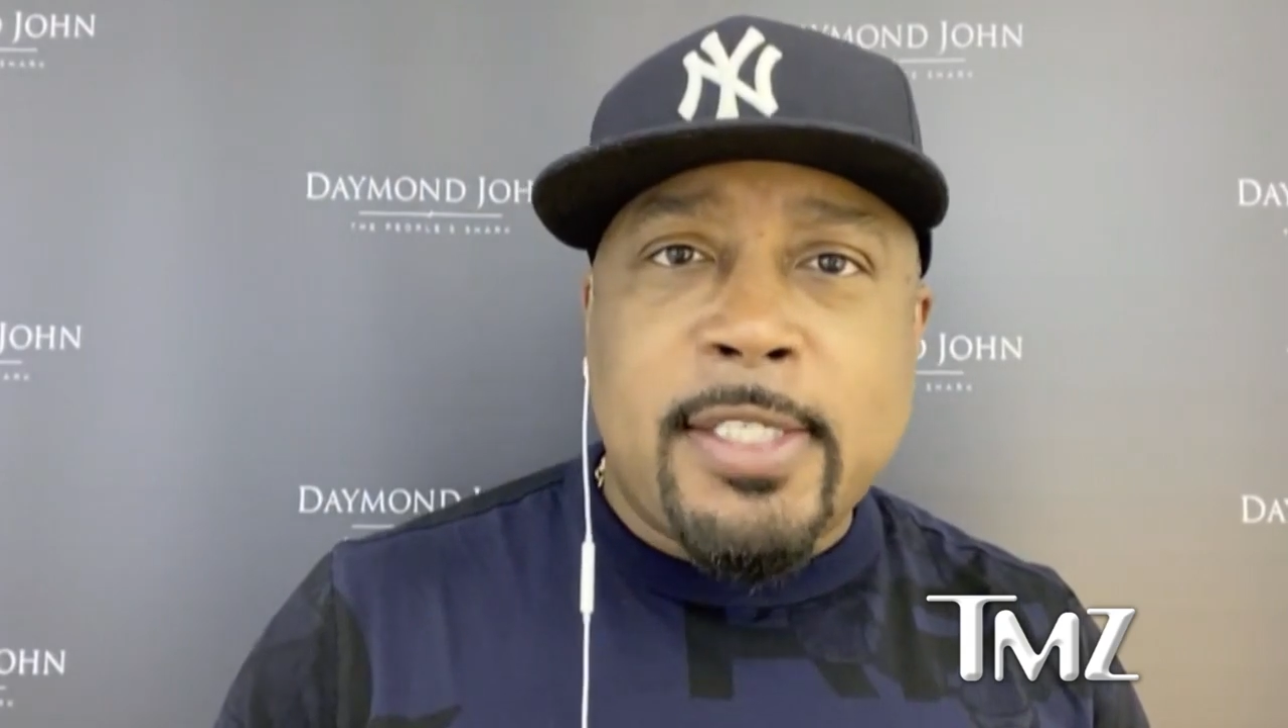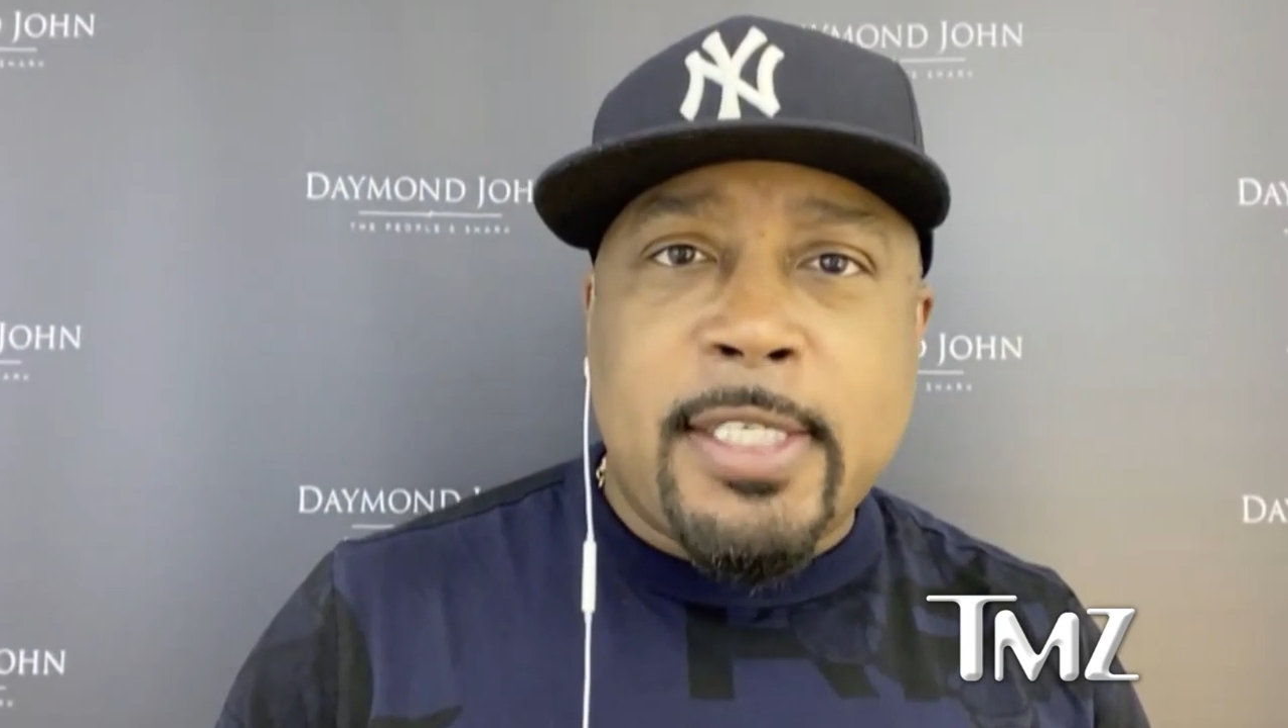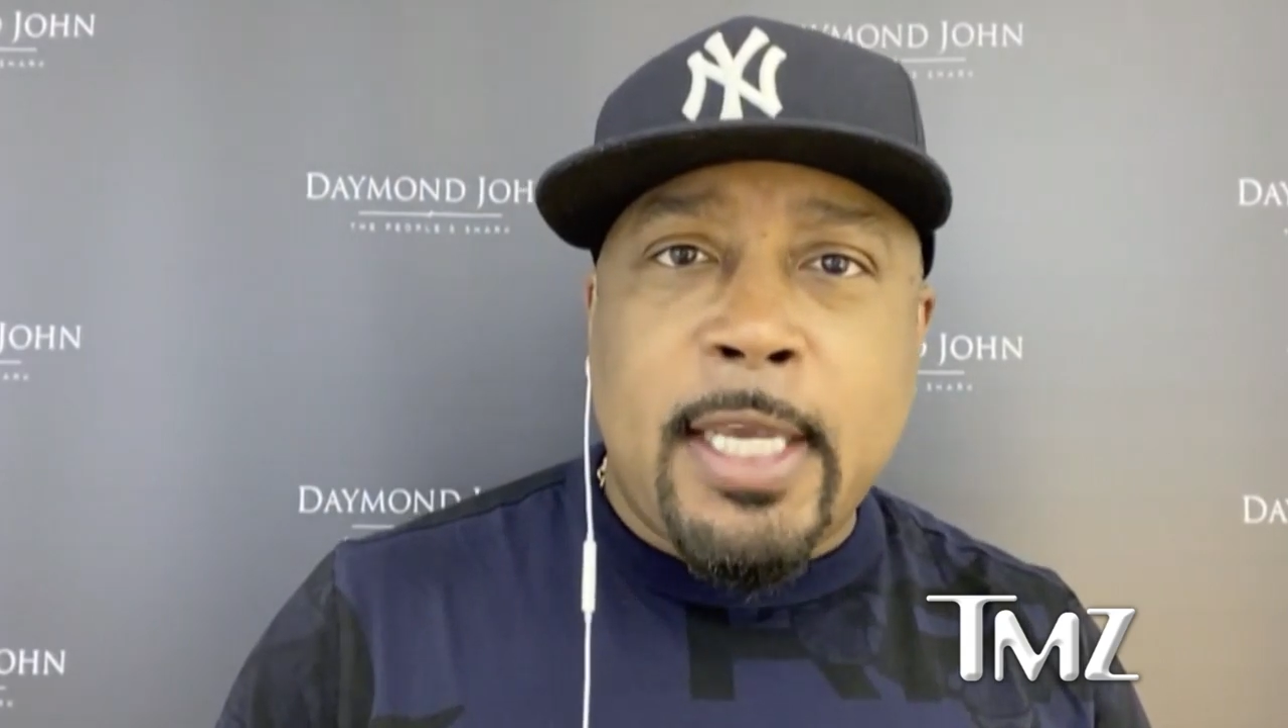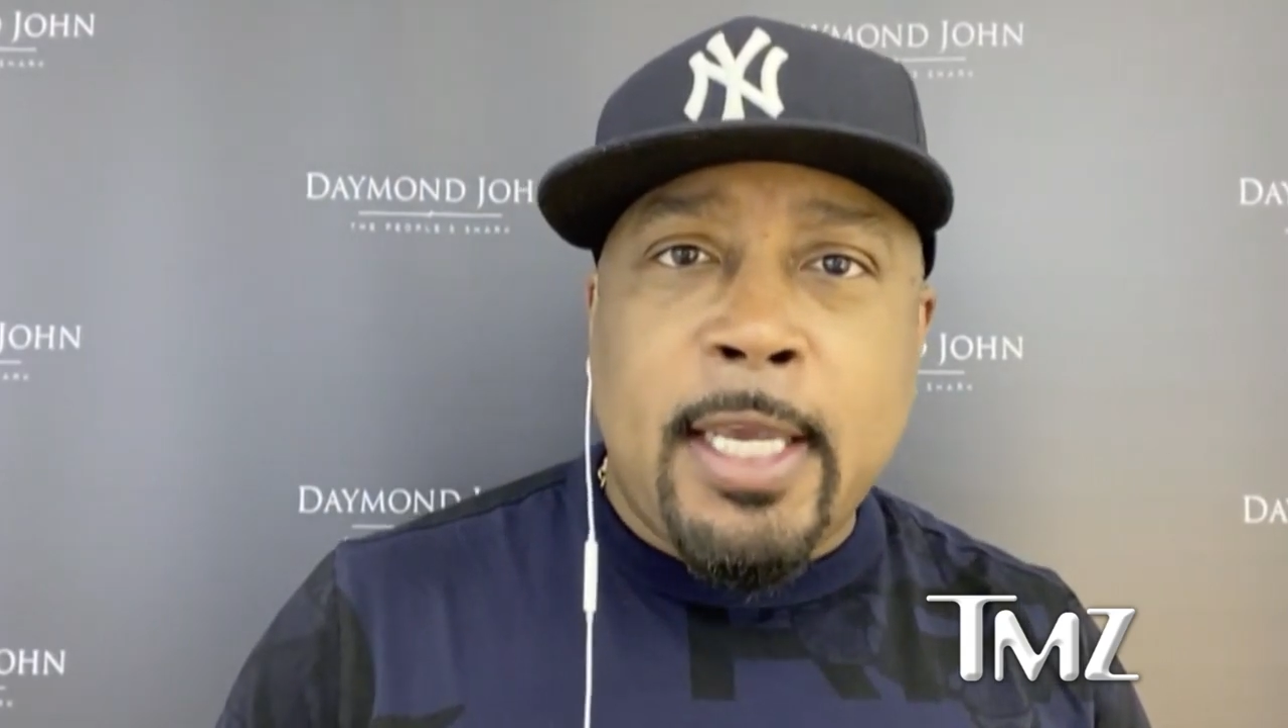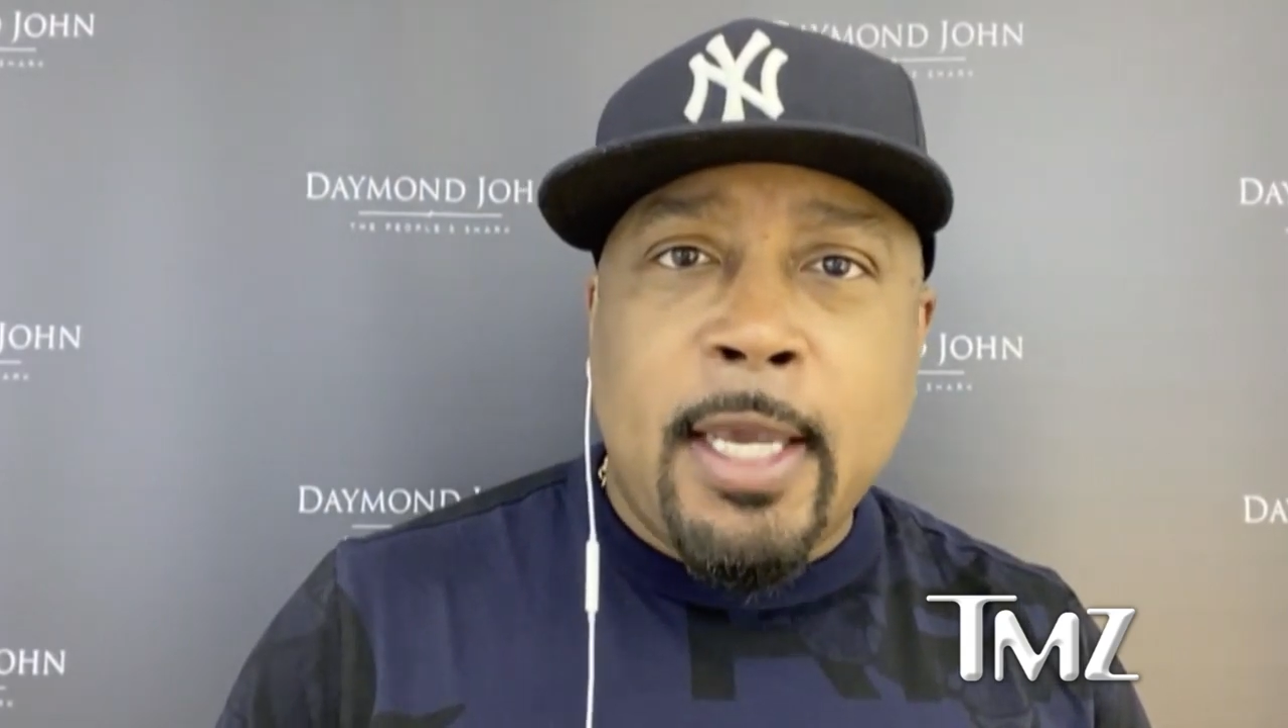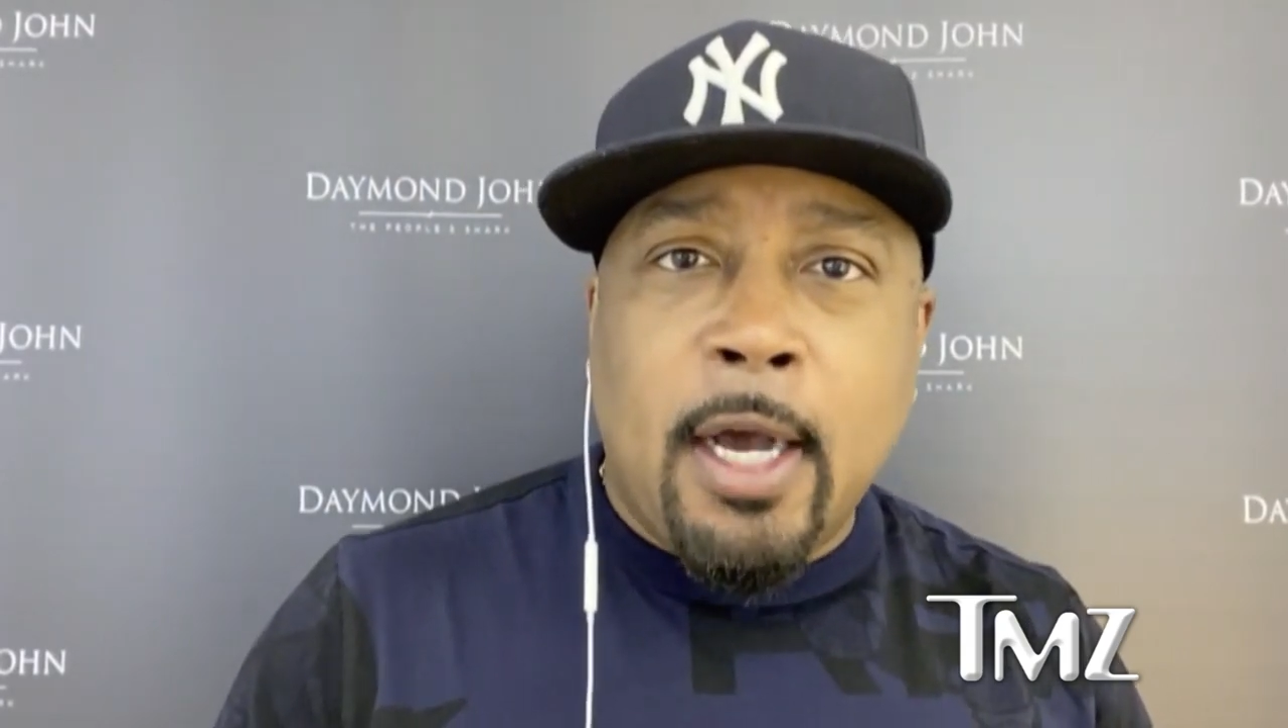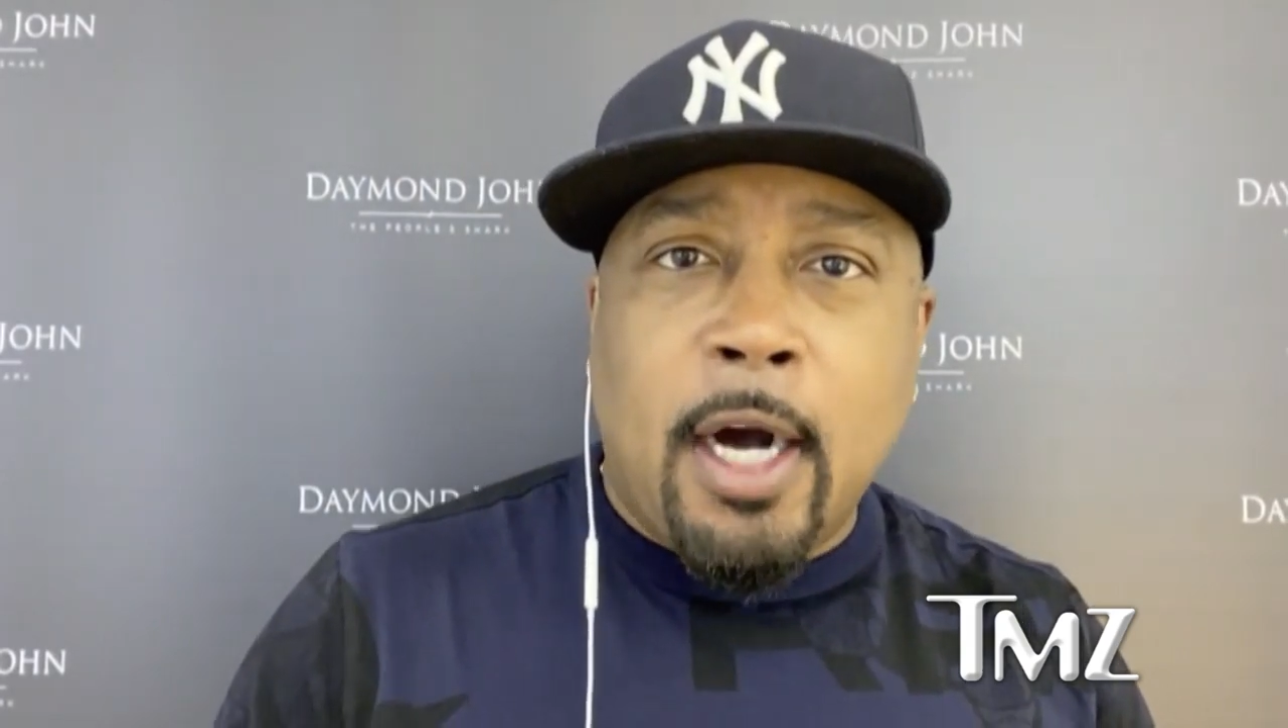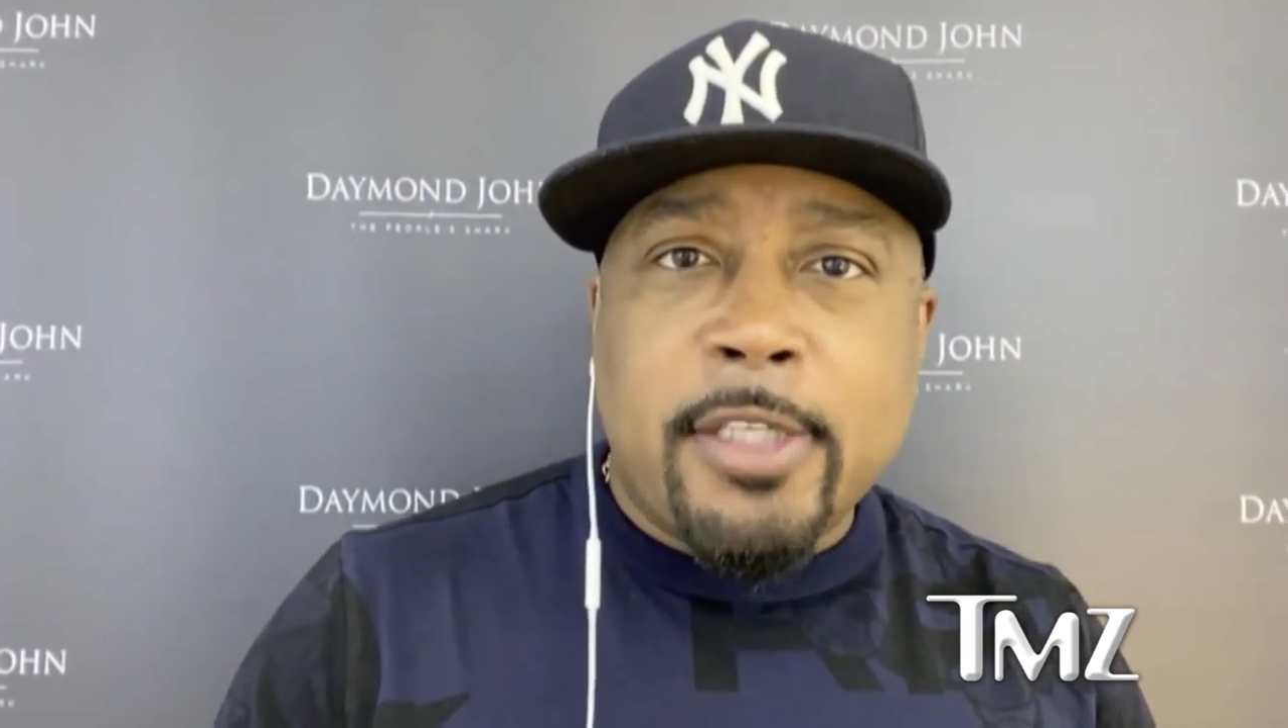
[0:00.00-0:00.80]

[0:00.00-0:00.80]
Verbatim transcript: to see